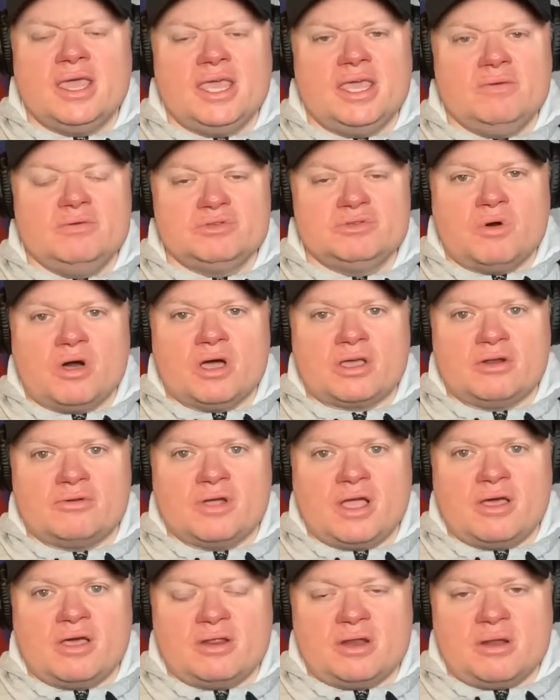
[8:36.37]
He was walking
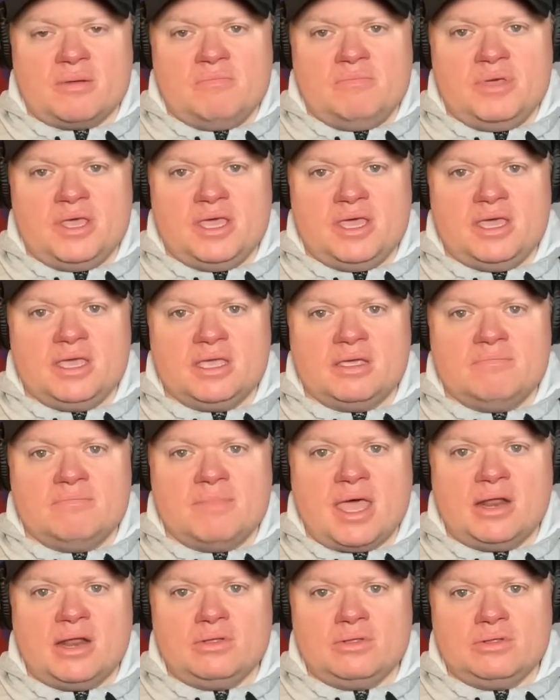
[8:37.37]
around in a big
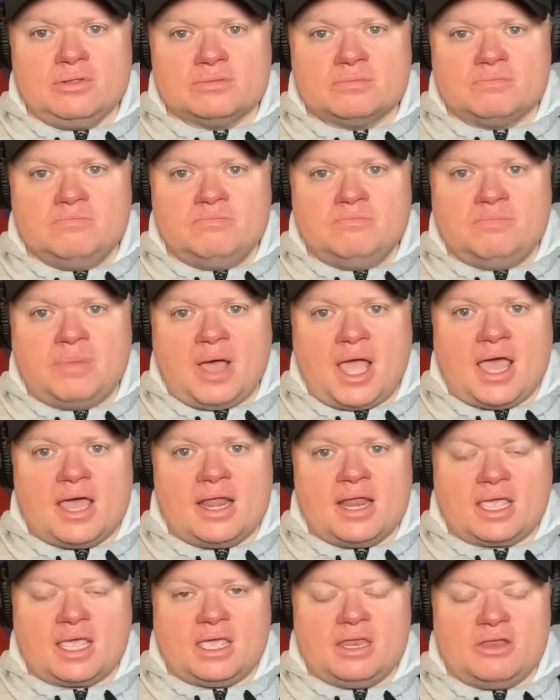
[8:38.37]
metal
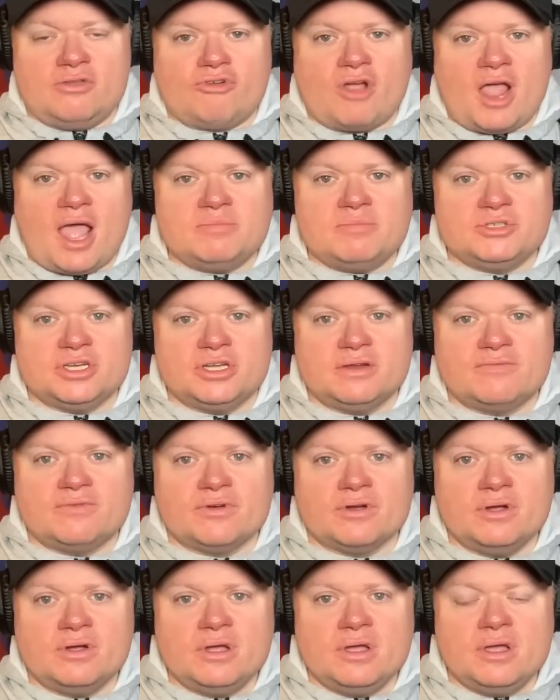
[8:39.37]
bionic contraption
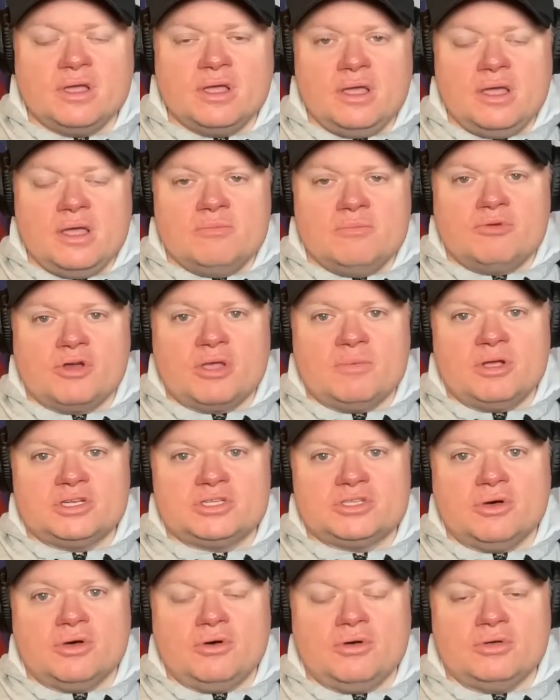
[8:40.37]
for pretty
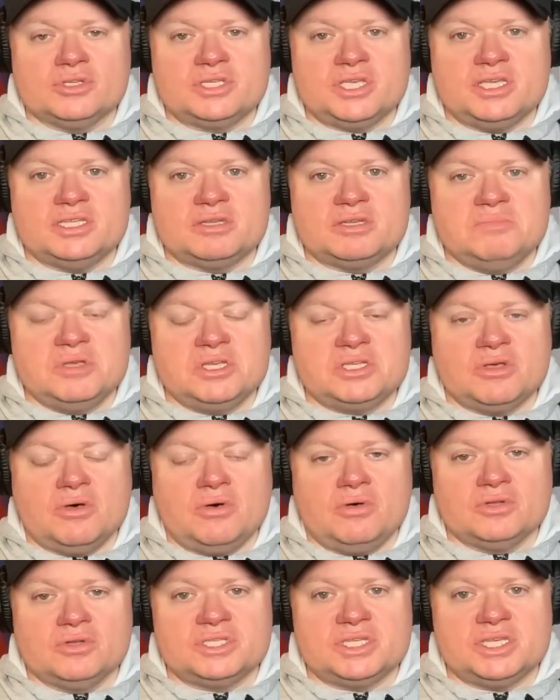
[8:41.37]
much the whole season, missed the
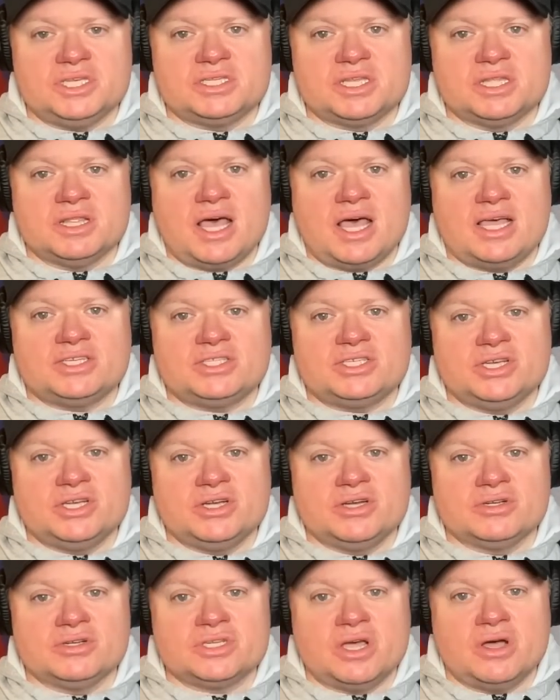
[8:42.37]
whole season last
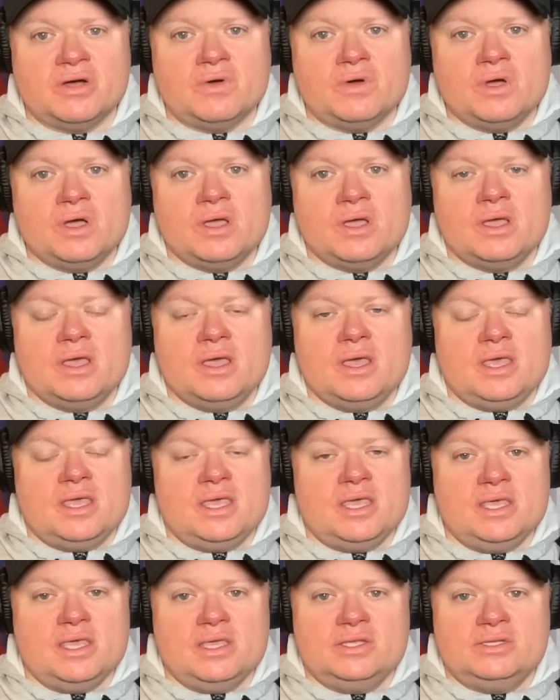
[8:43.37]
year. So
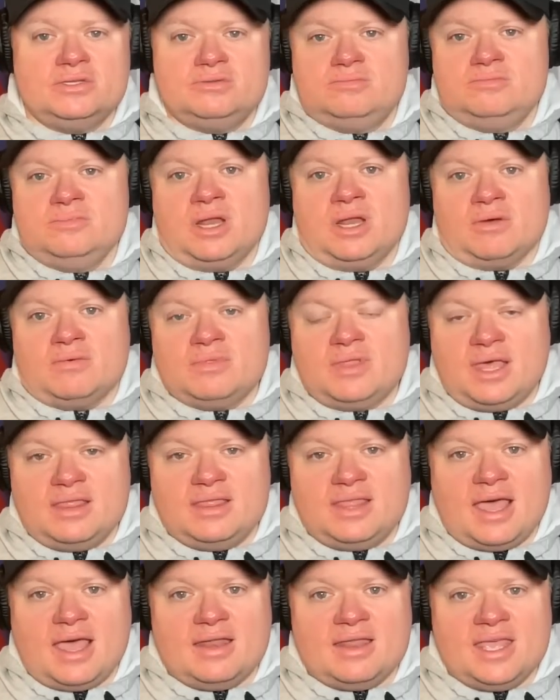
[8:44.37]
he, you know,
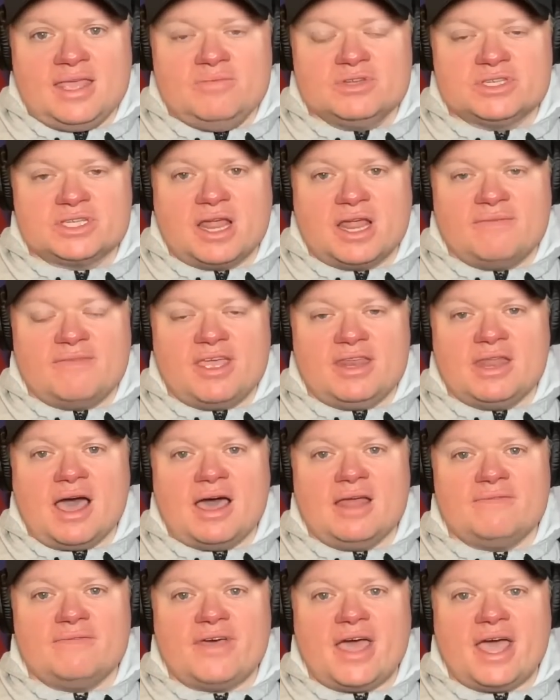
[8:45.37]
that he was kind of a
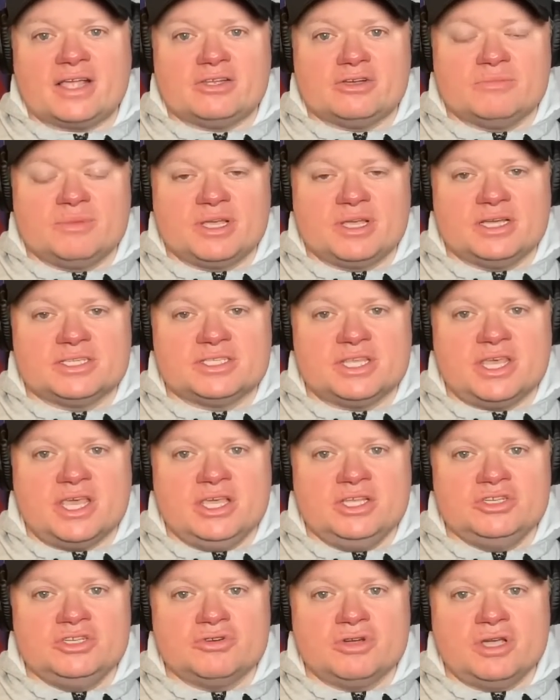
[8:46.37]
non-factor because of the
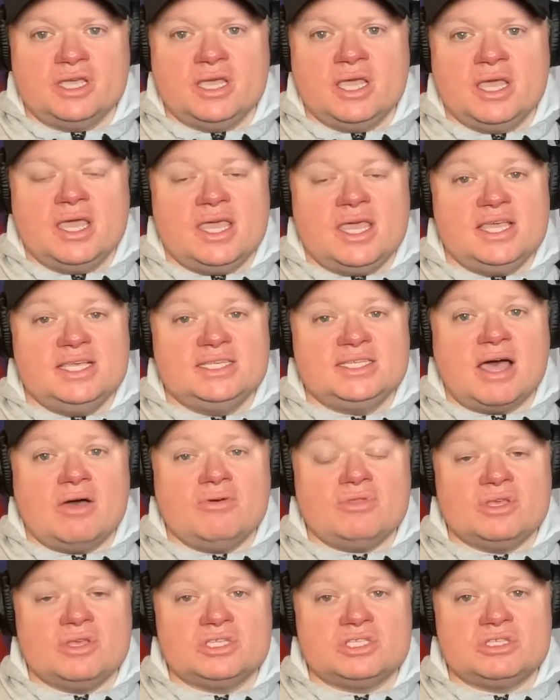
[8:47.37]
injury. He's
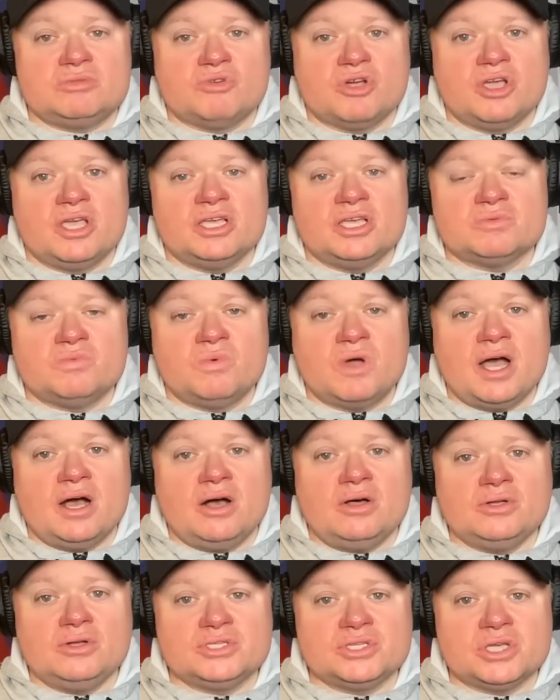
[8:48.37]
out this spring as
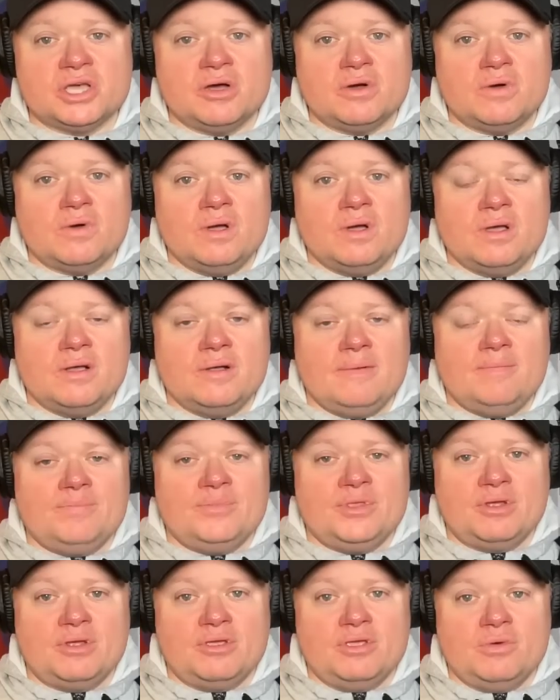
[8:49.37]
well. So,
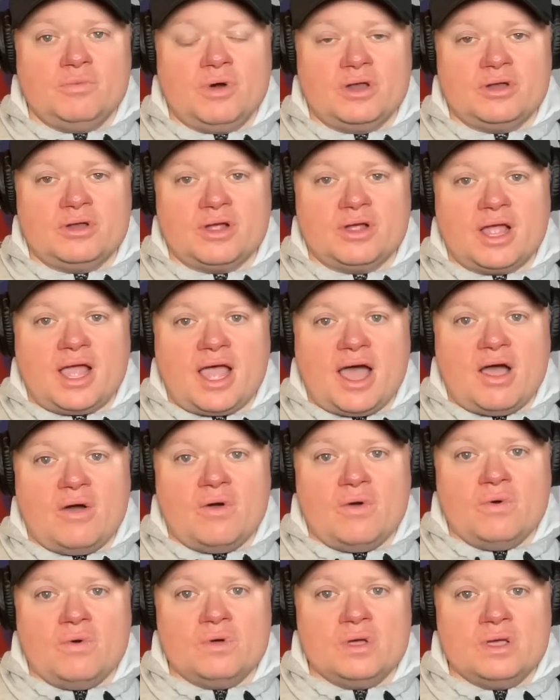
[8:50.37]
you know, you wonder
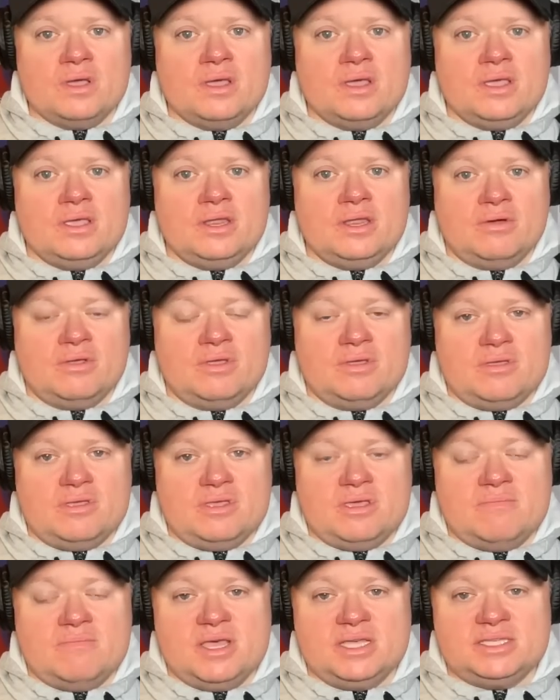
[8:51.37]
how, you know,
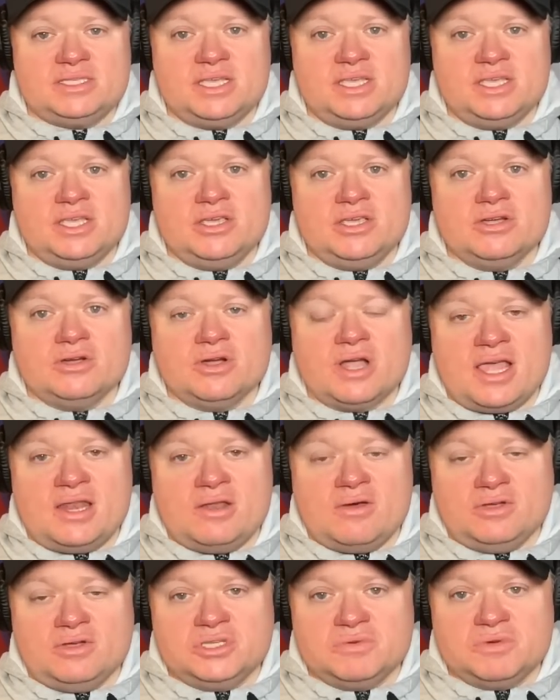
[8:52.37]
you miss a year and
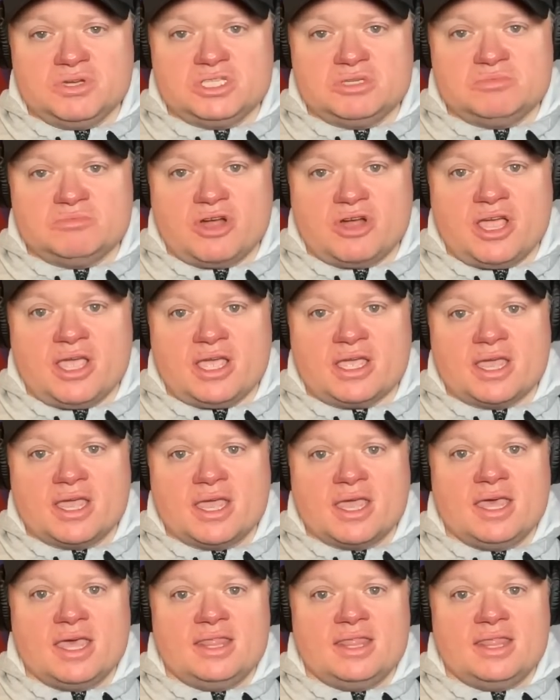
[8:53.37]
also a spring.